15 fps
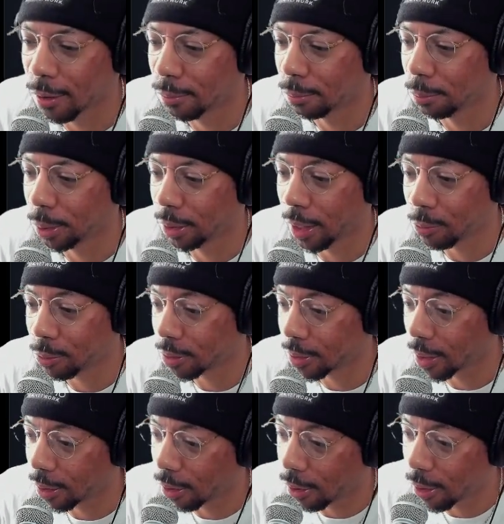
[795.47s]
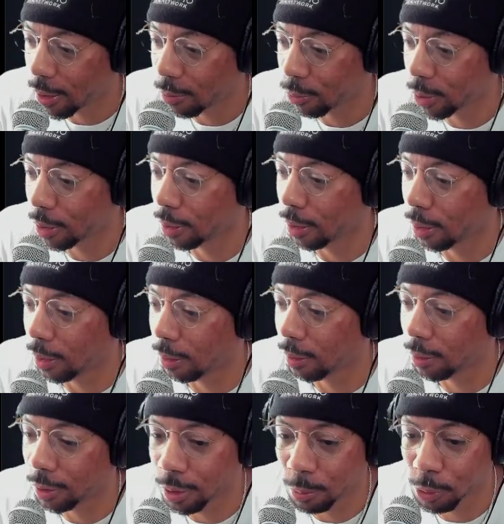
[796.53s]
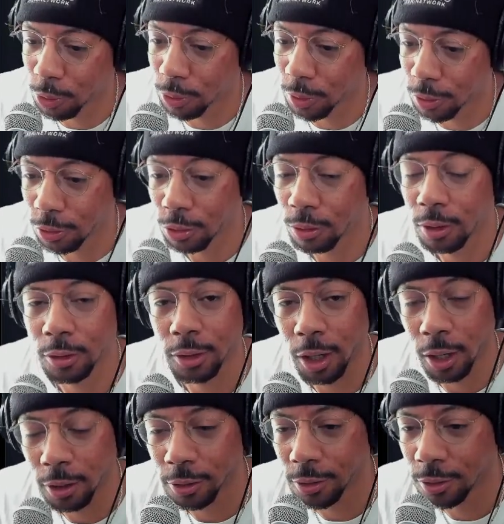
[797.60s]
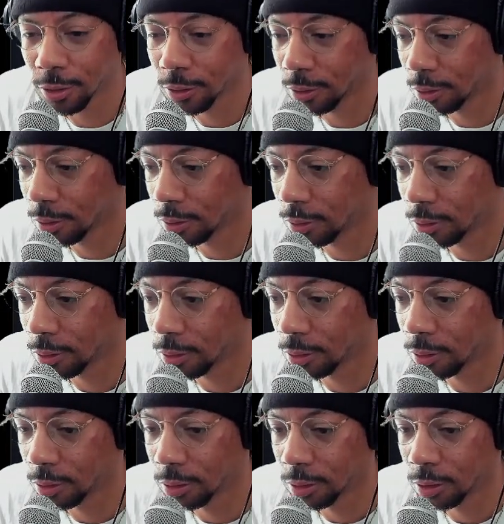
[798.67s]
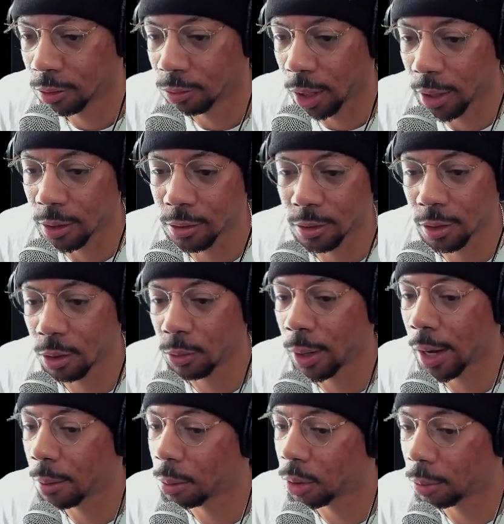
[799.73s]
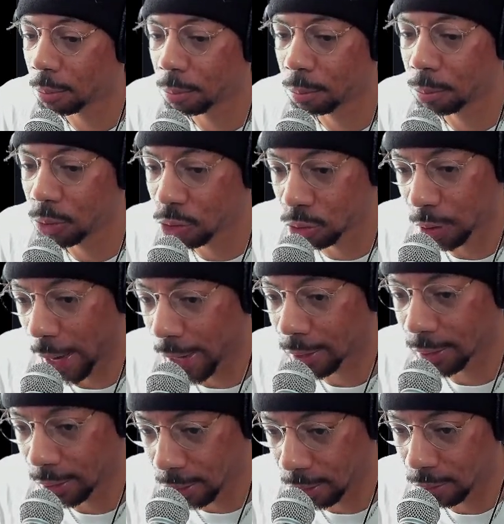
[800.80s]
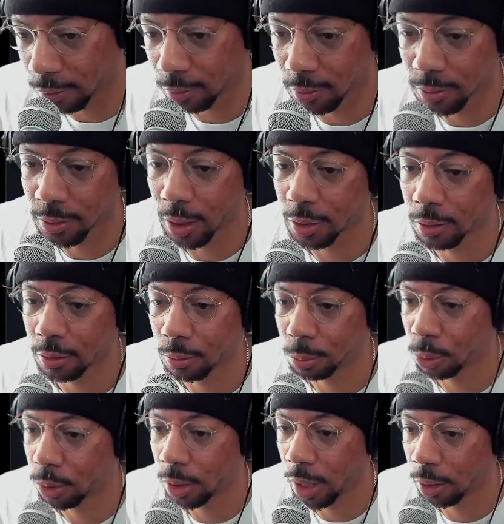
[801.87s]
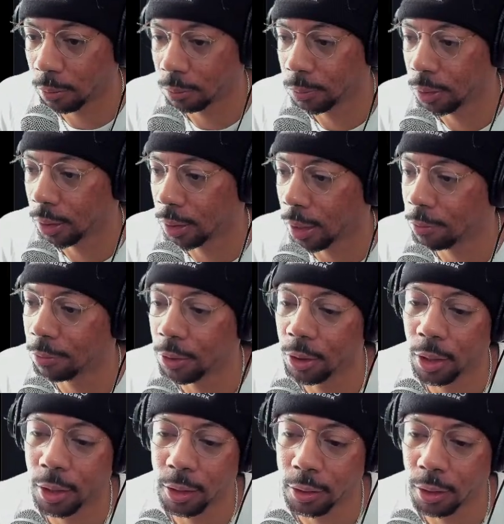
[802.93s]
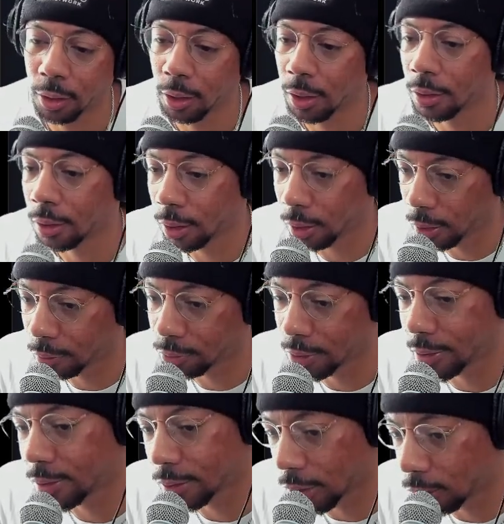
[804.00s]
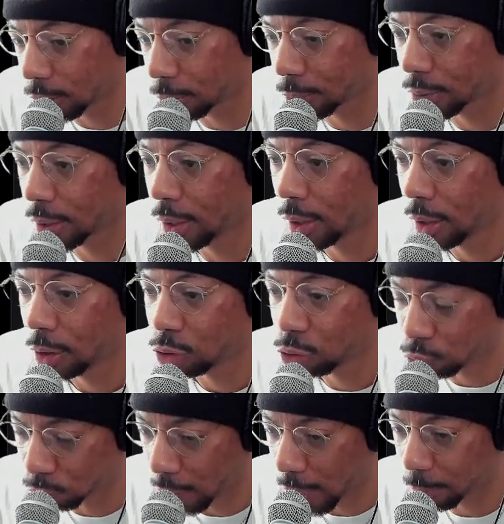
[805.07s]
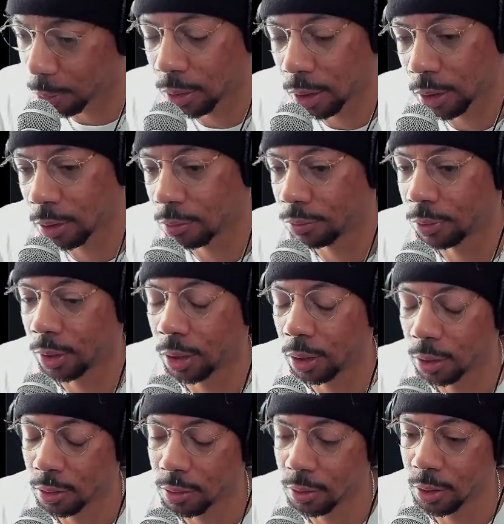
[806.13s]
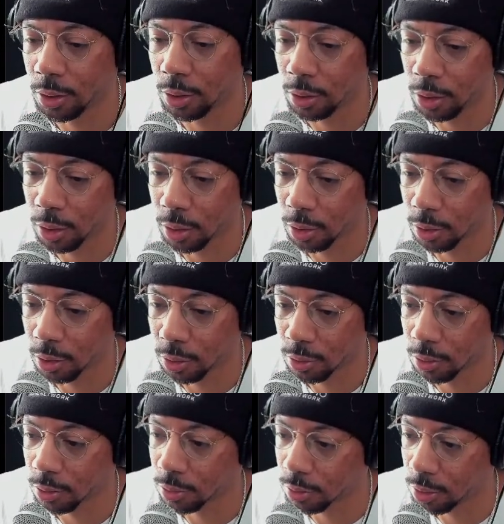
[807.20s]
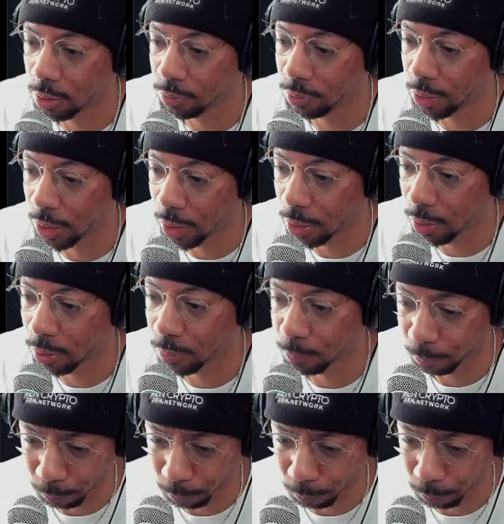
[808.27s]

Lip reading: But that wasn't that hard when Ethereum was only $200, right? So they were able to stack ETH inside of the Bored Ape, and I felt like again NFTs helped trap a lot of TVL